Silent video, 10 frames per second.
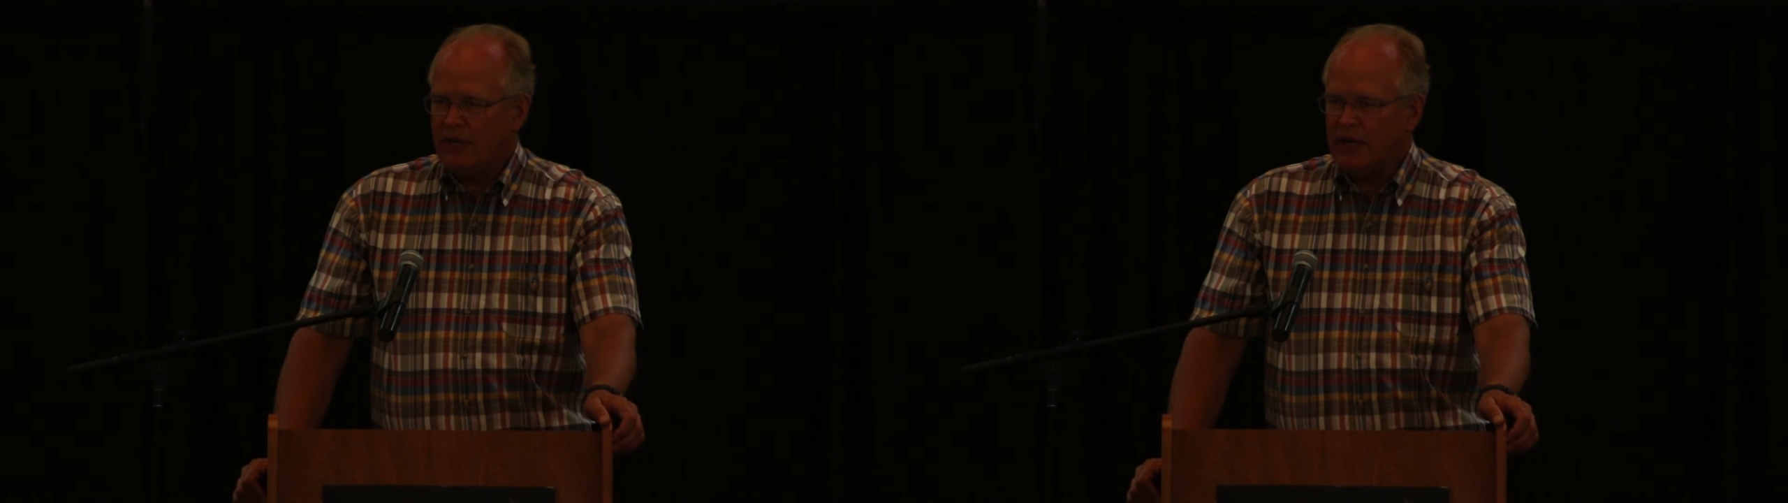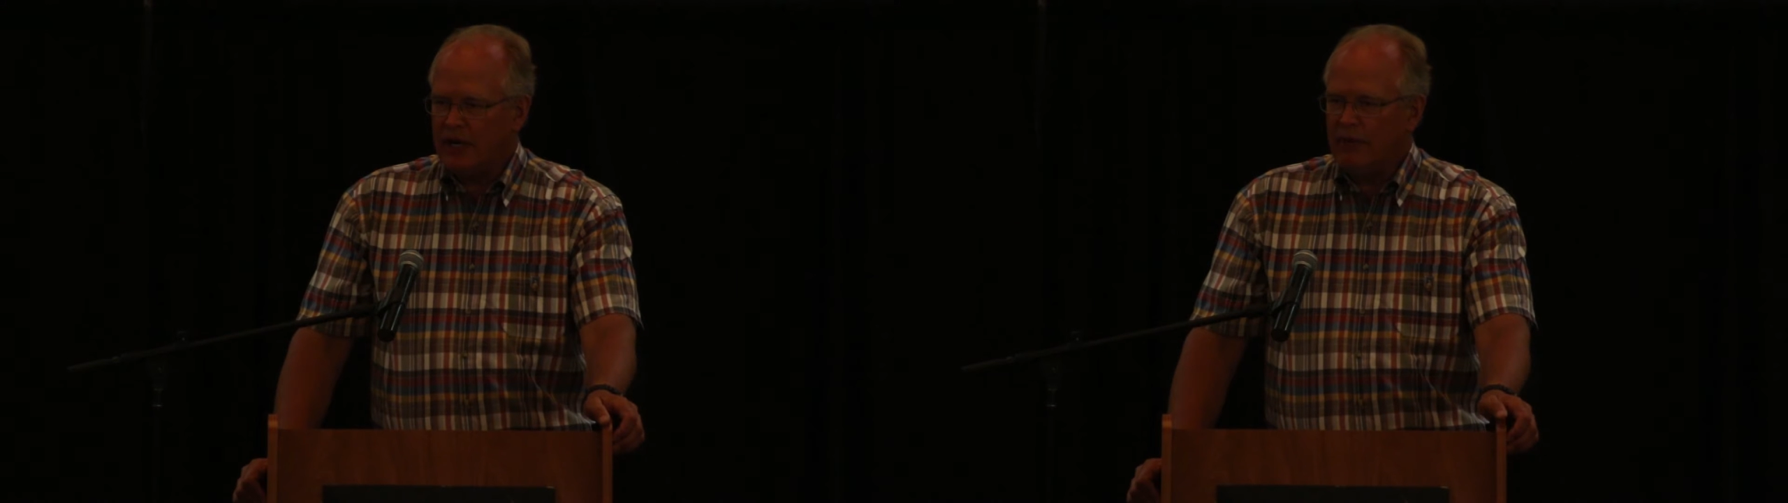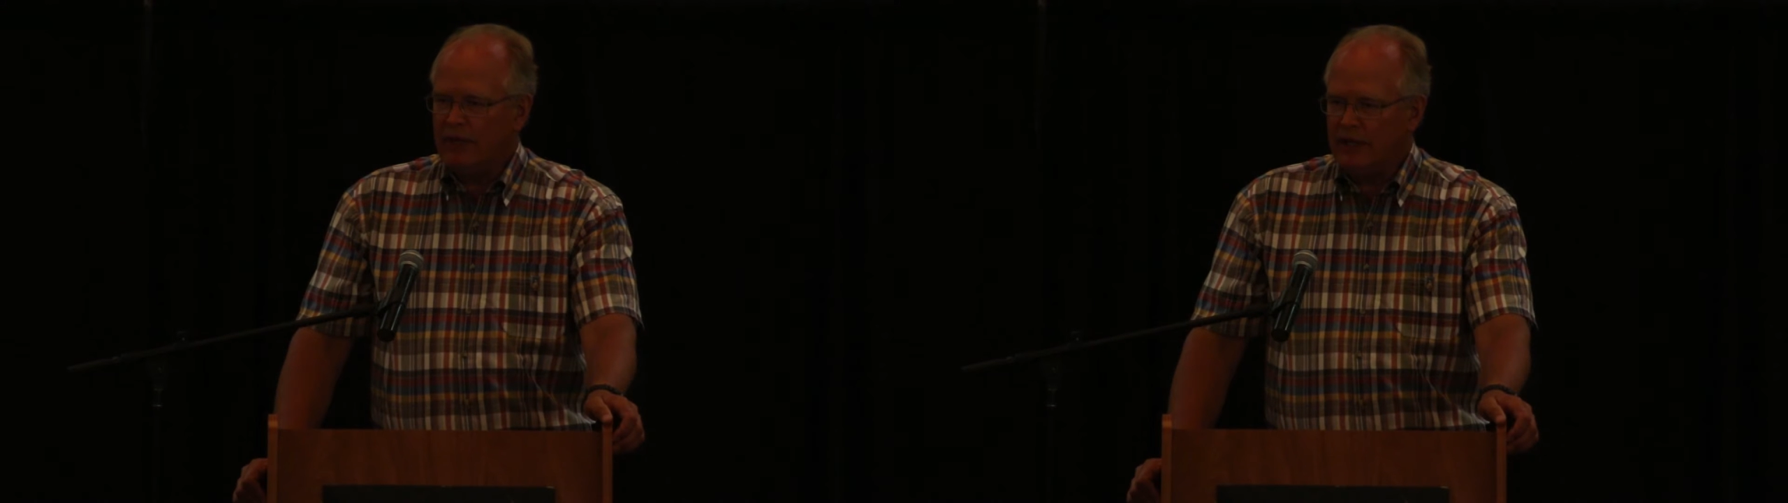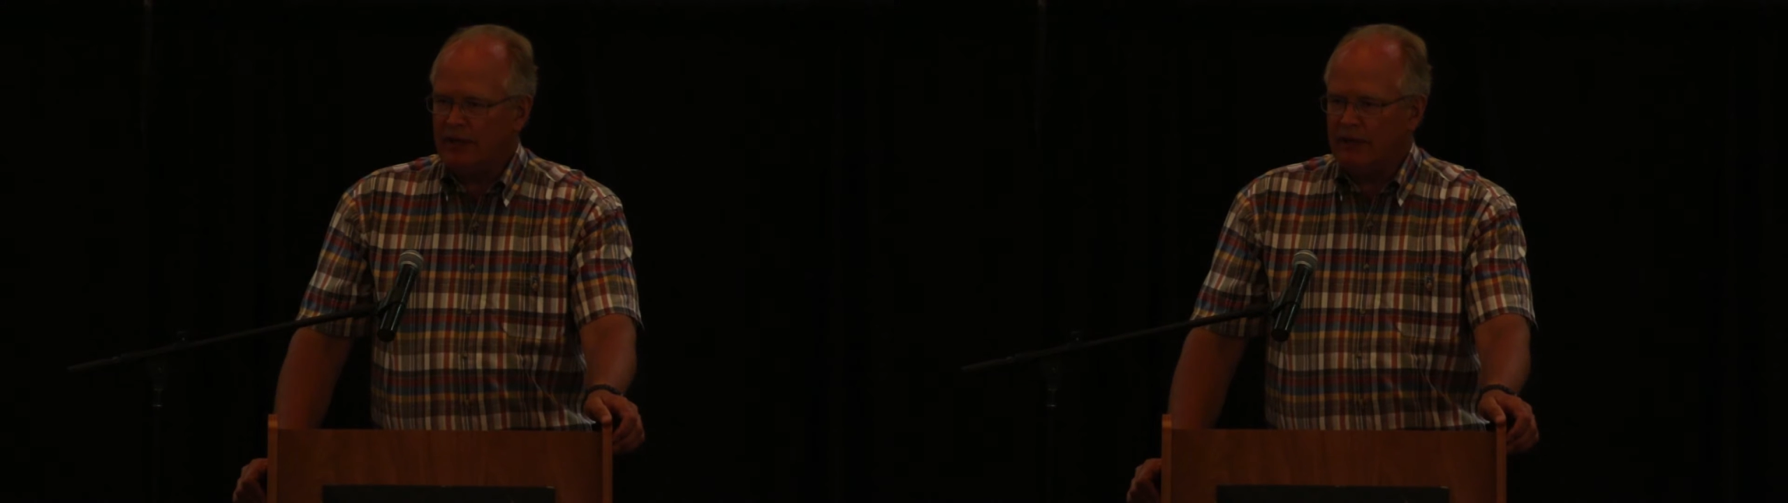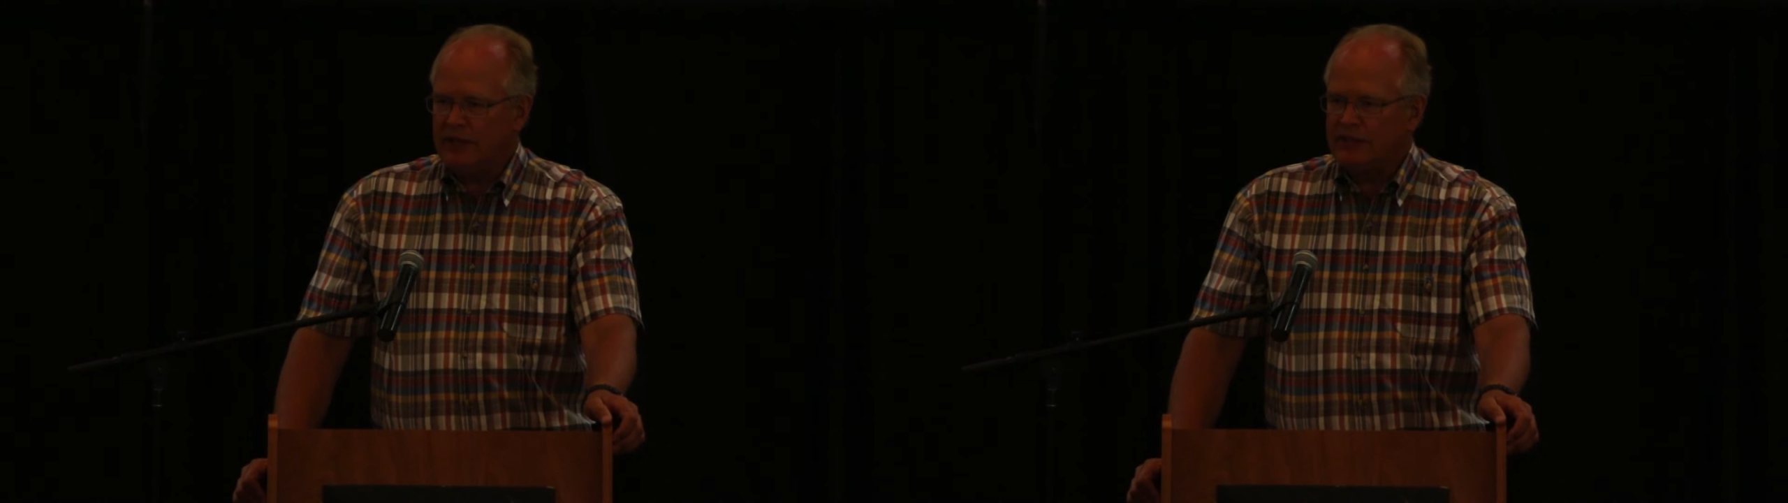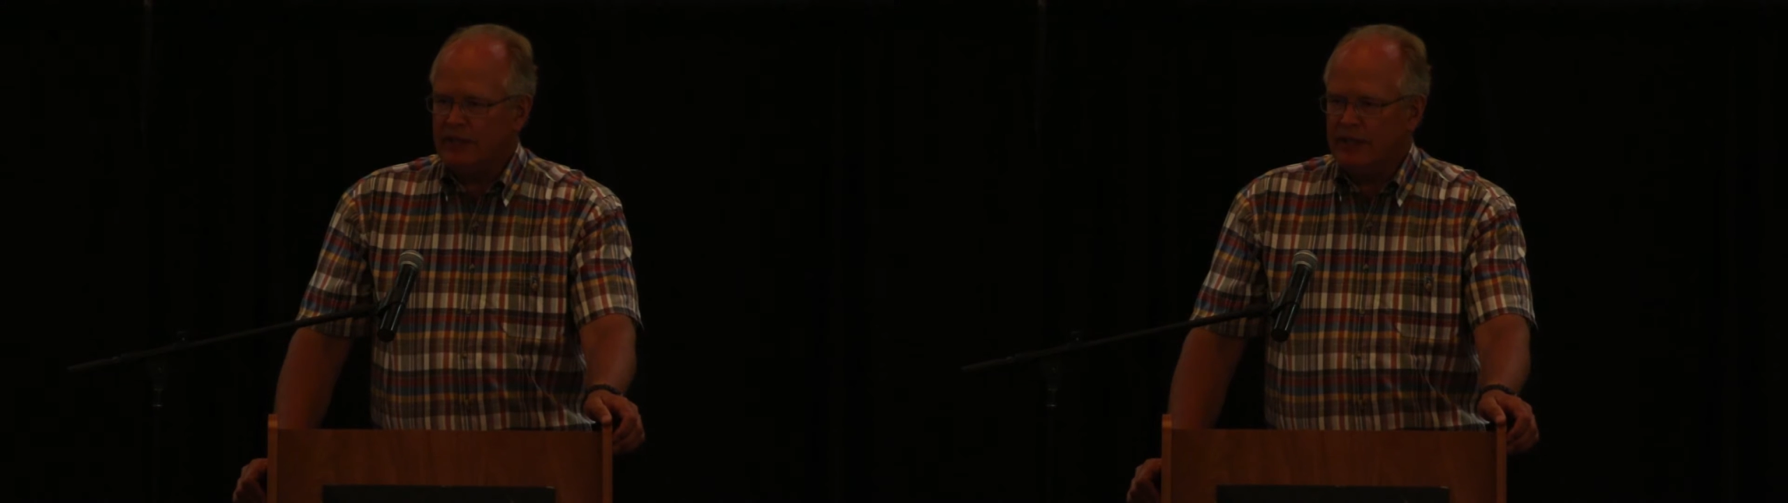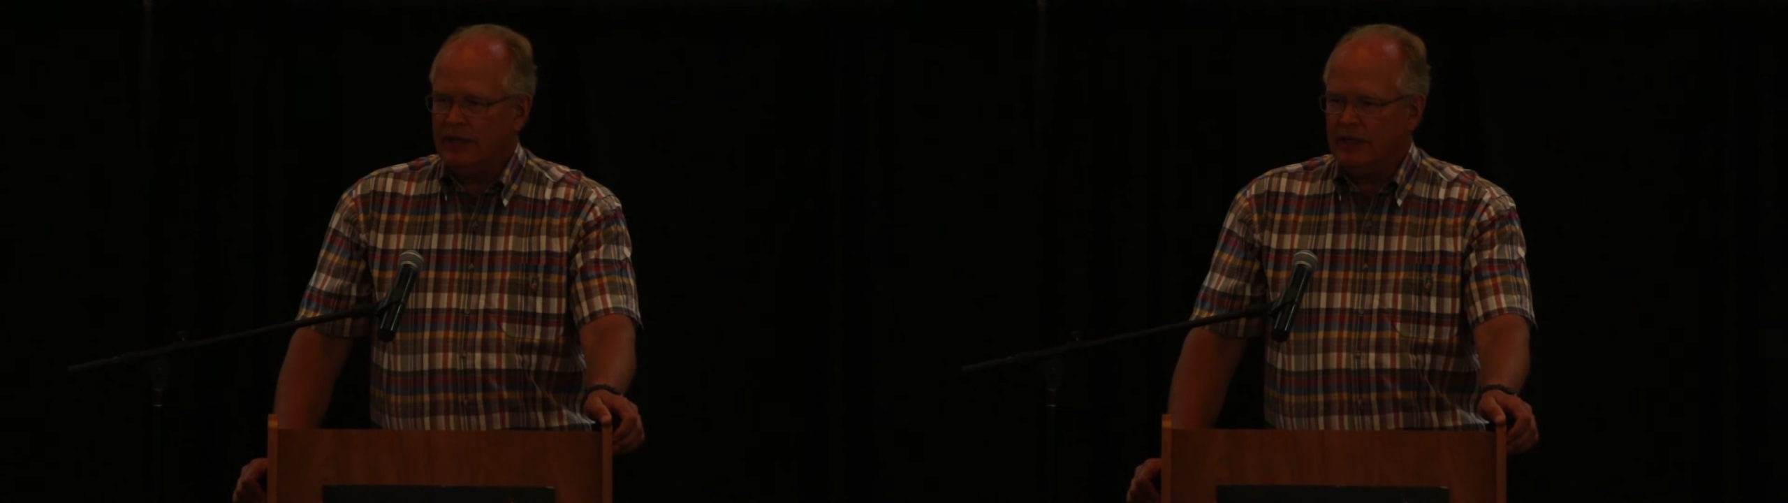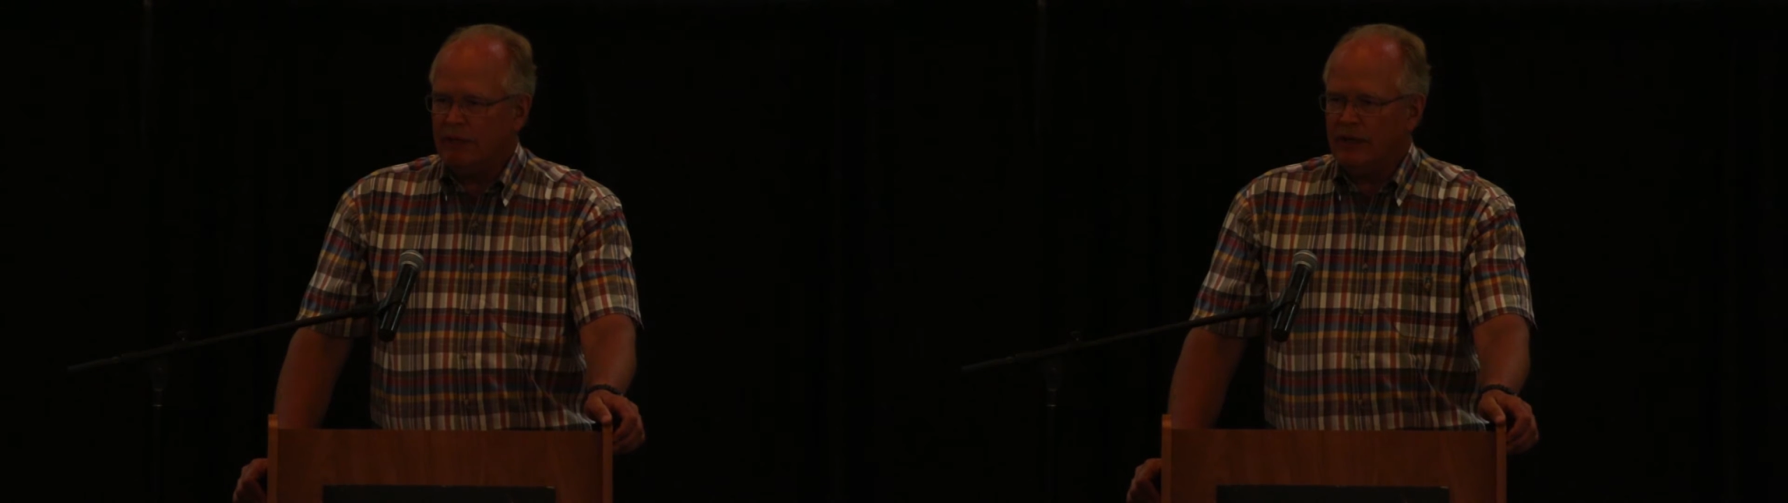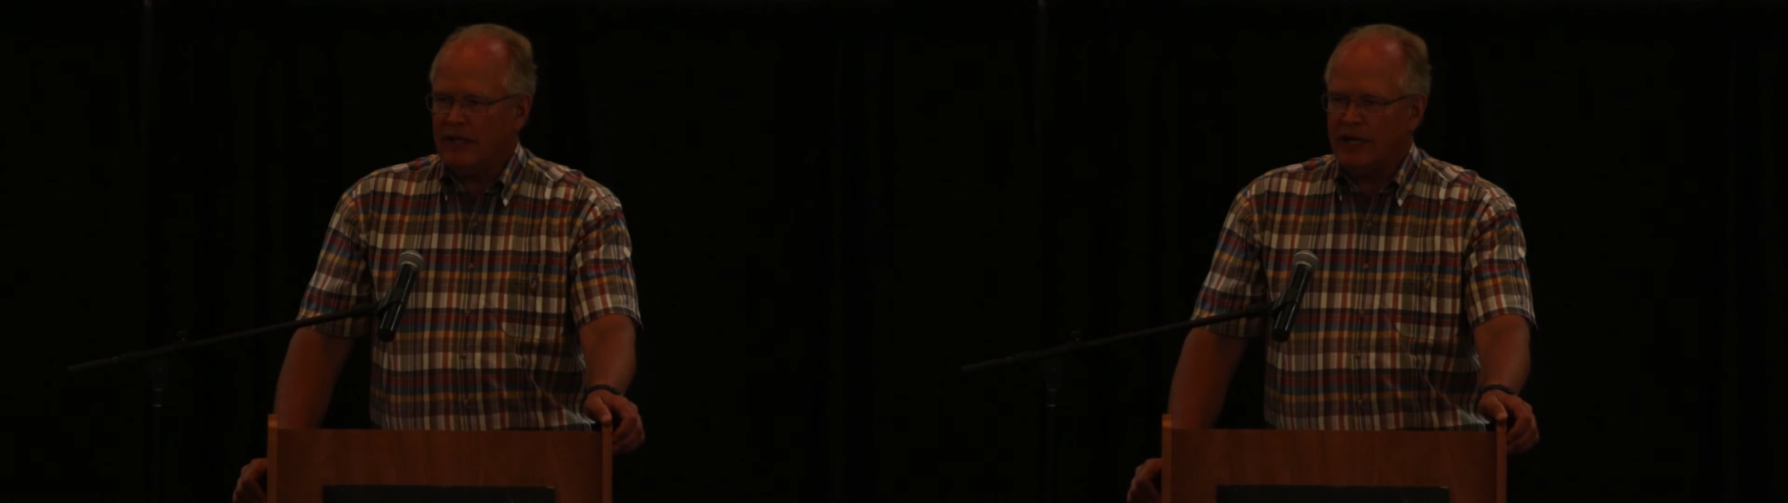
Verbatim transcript: what are we interested in and what,